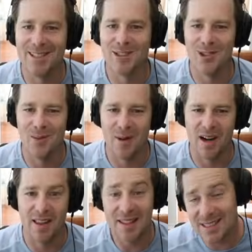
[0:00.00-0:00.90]
too,
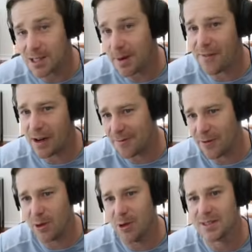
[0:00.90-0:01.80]
but this is gonna be very
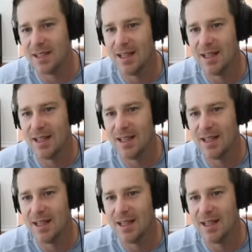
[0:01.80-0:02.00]
difficult.